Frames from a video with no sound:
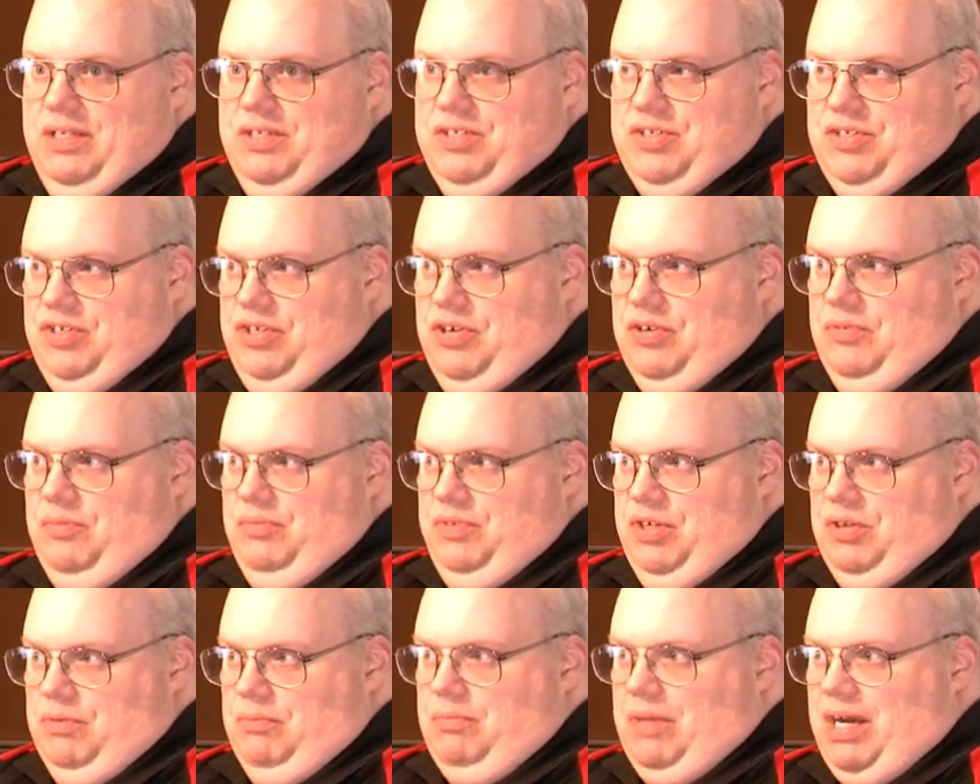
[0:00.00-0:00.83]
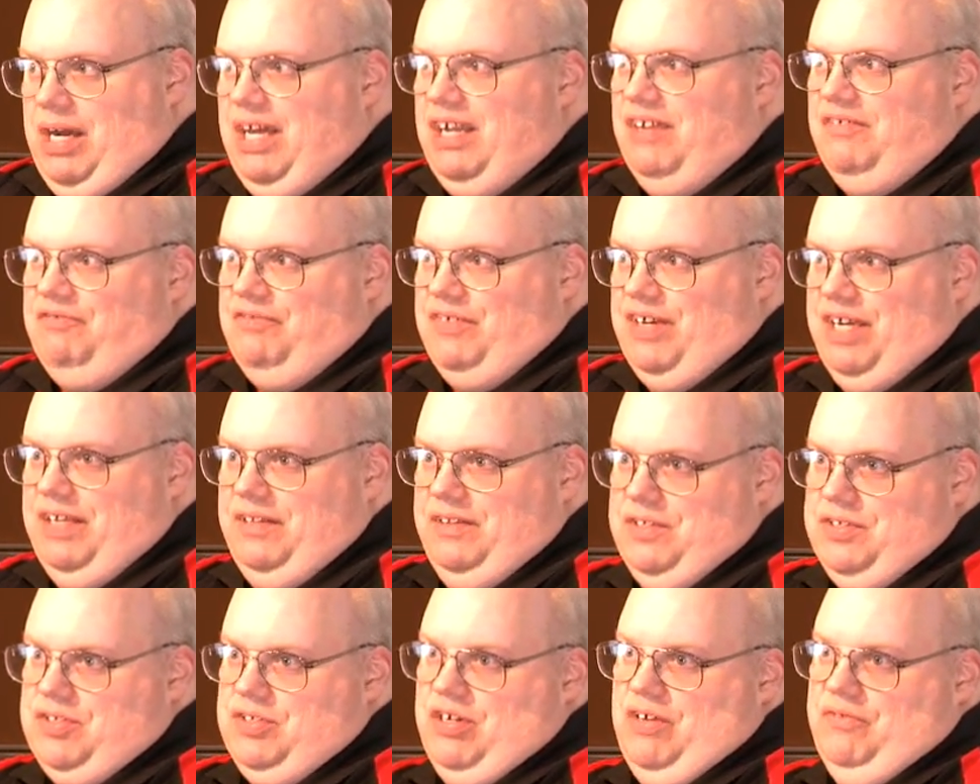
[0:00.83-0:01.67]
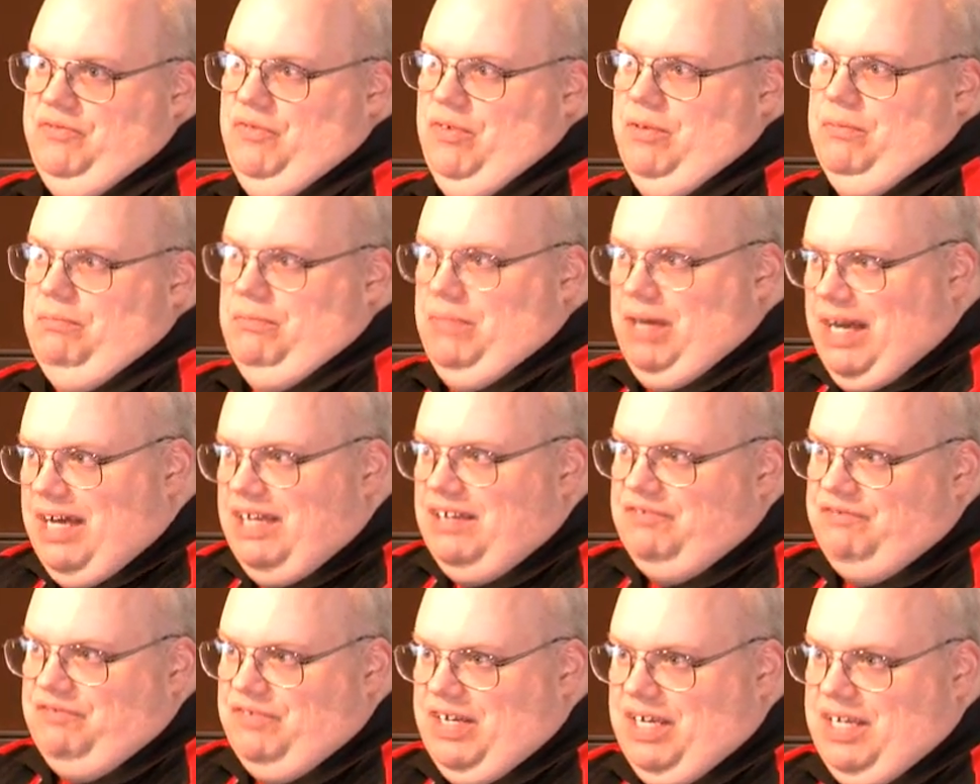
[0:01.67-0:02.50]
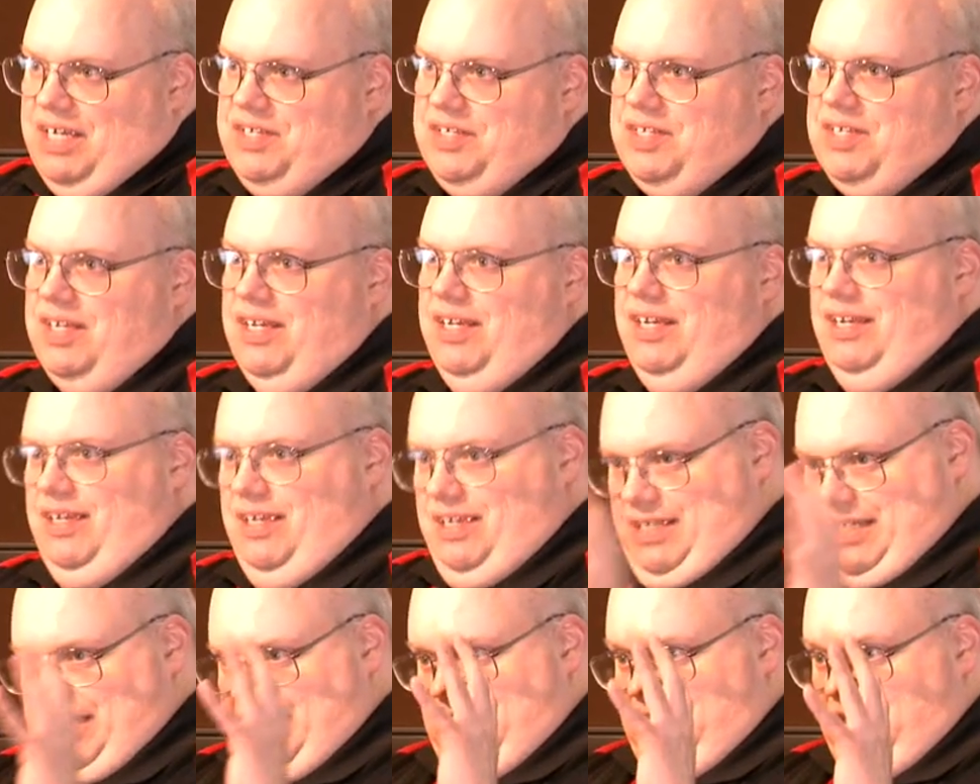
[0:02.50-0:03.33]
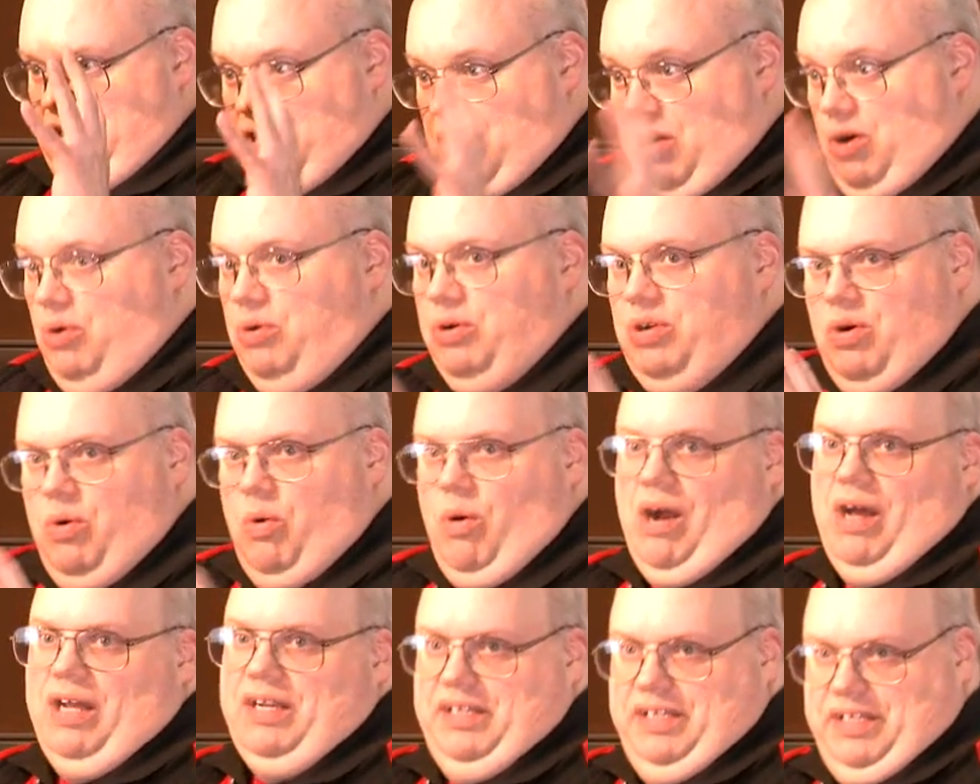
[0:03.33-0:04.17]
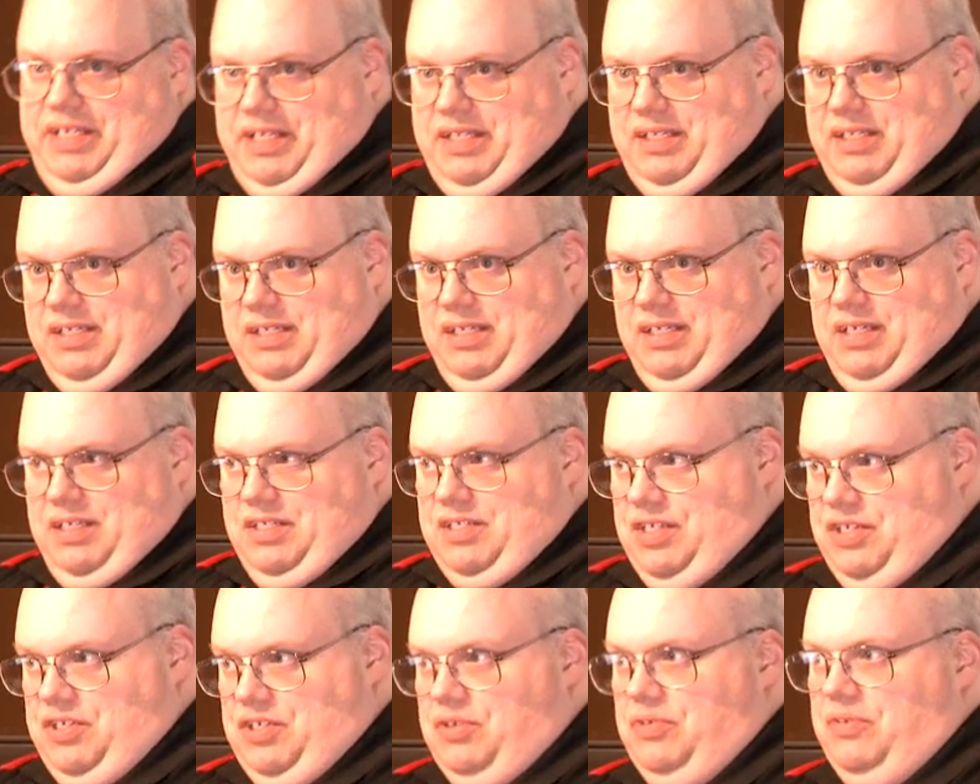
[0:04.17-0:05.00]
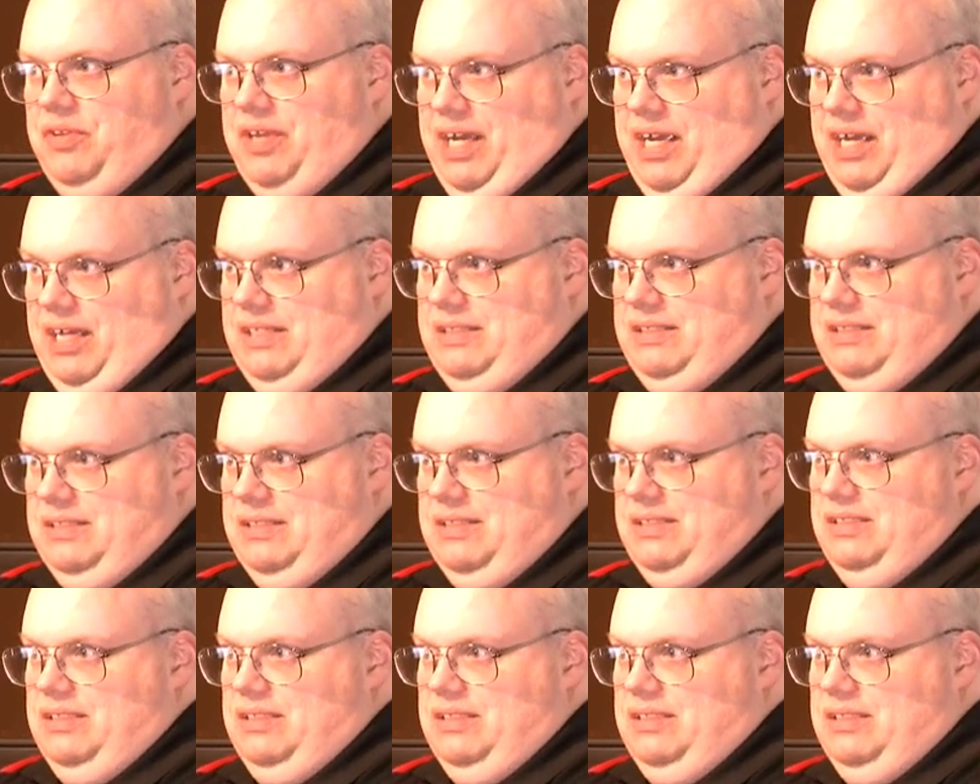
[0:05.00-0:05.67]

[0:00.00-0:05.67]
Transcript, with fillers: So you're, you're modifying, the software modifies a known quantity to do that.